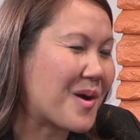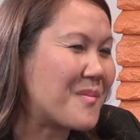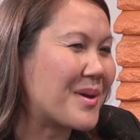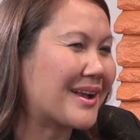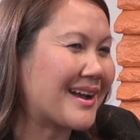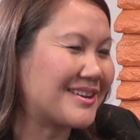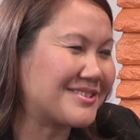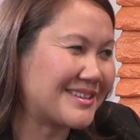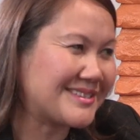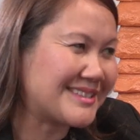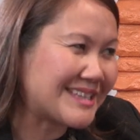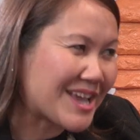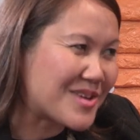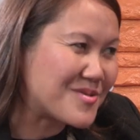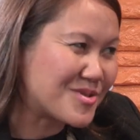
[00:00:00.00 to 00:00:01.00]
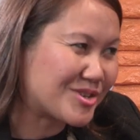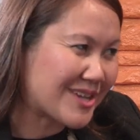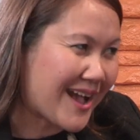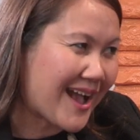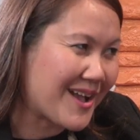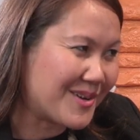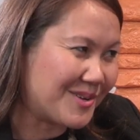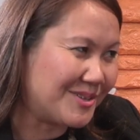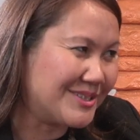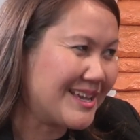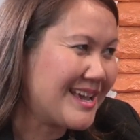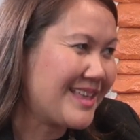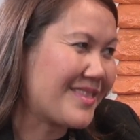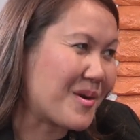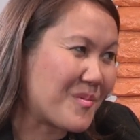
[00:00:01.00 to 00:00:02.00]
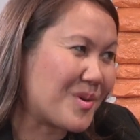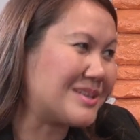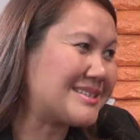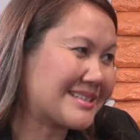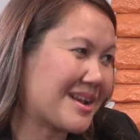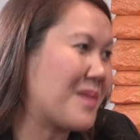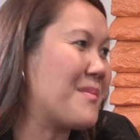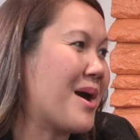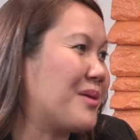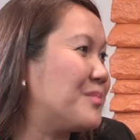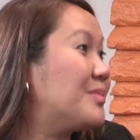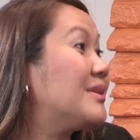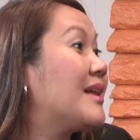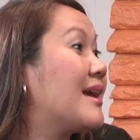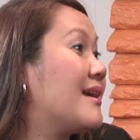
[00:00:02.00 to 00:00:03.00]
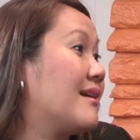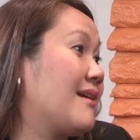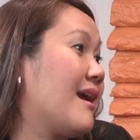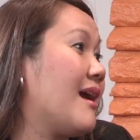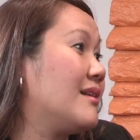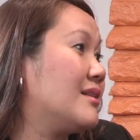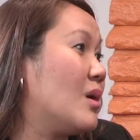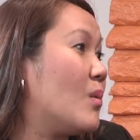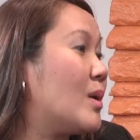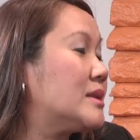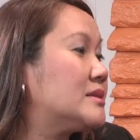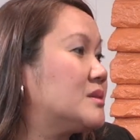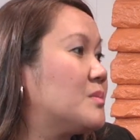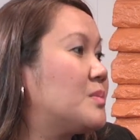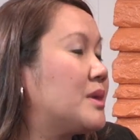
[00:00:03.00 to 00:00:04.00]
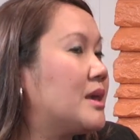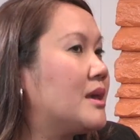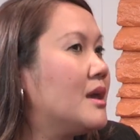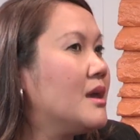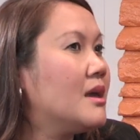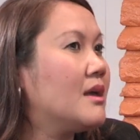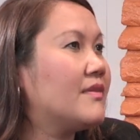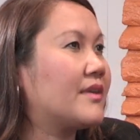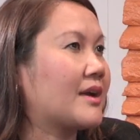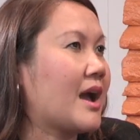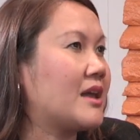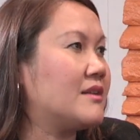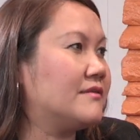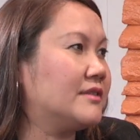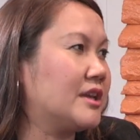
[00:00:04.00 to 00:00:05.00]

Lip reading: oh my gosh, that's the inner child that wants to come out and play again, that wants to be the kind of